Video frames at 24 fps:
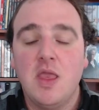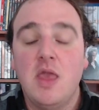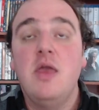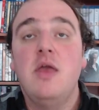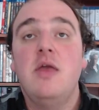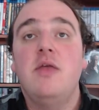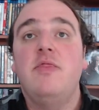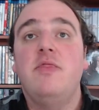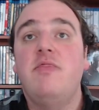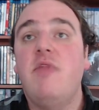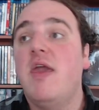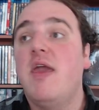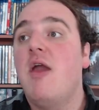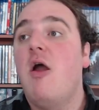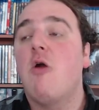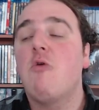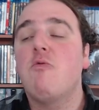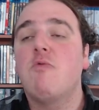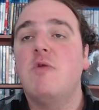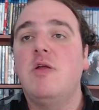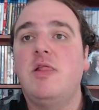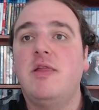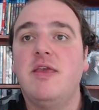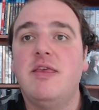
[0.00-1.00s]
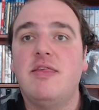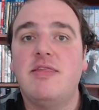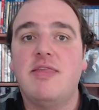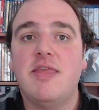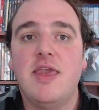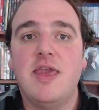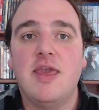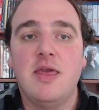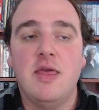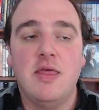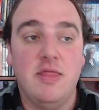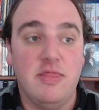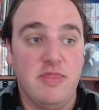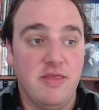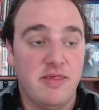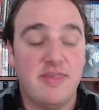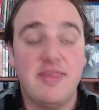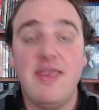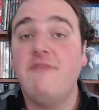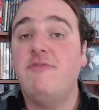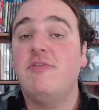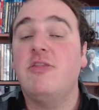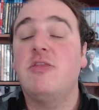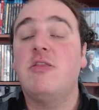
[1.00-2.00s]
they are releasing the
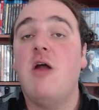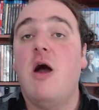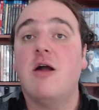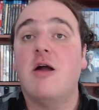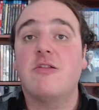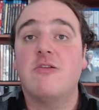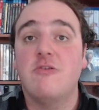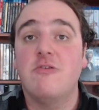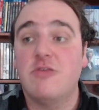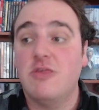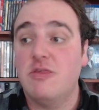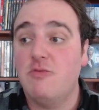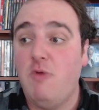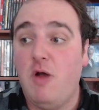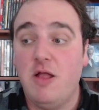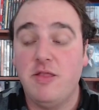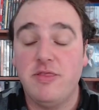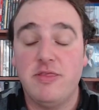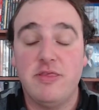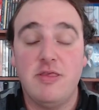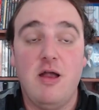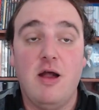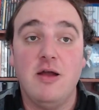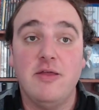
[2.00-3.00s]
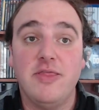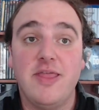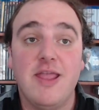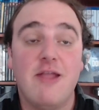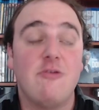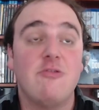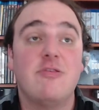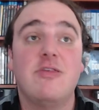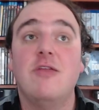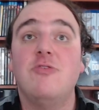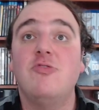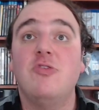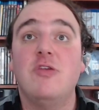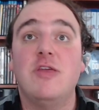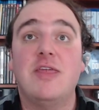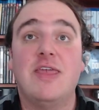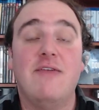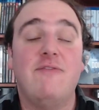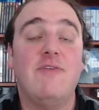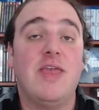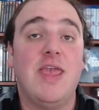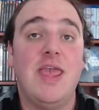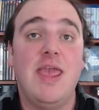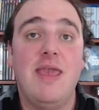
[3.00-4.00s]
Seventh Doctor's swan song. They are essentially
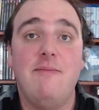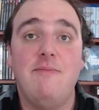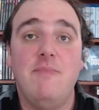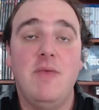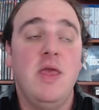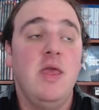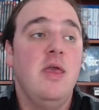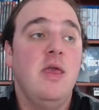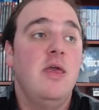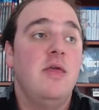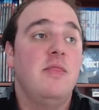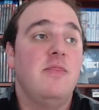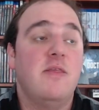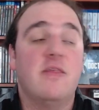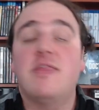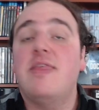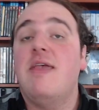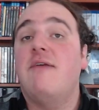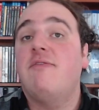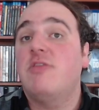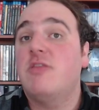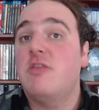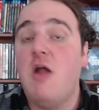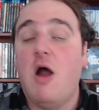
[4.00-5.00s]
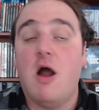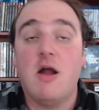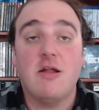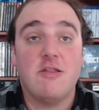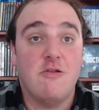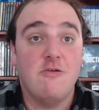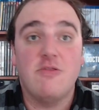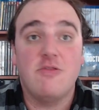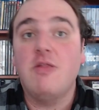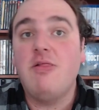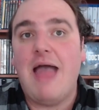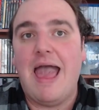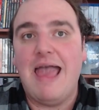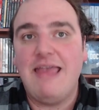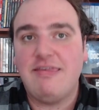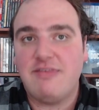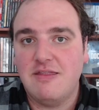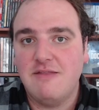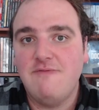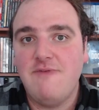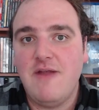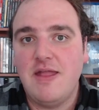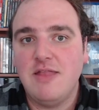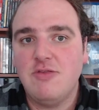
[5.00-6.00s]
giving him the Seventh Doctor, The Last
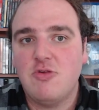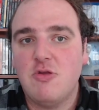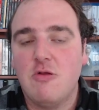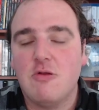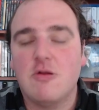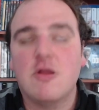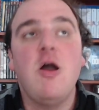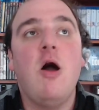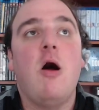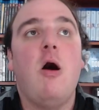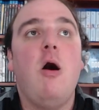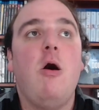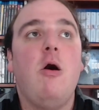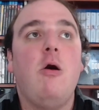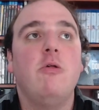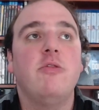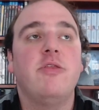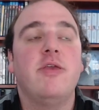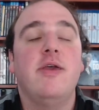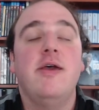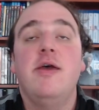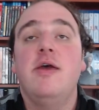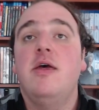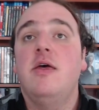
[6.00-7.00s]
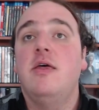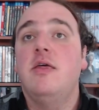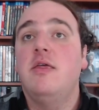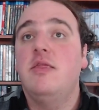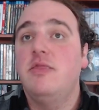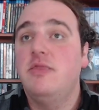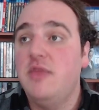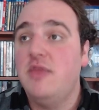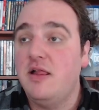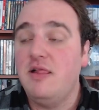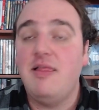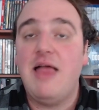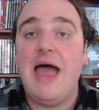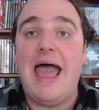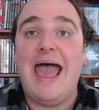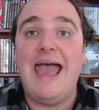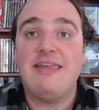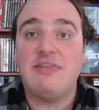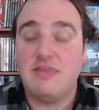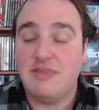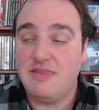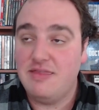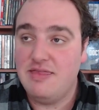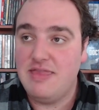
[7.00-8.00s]
Adventure, called The
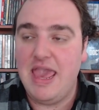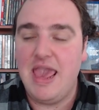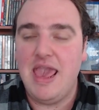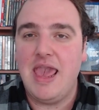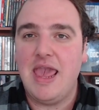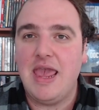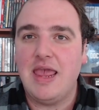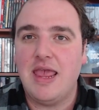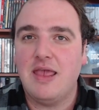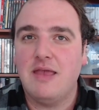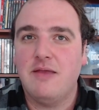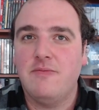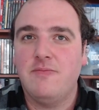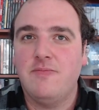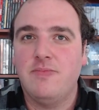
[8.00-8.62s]
Last Day.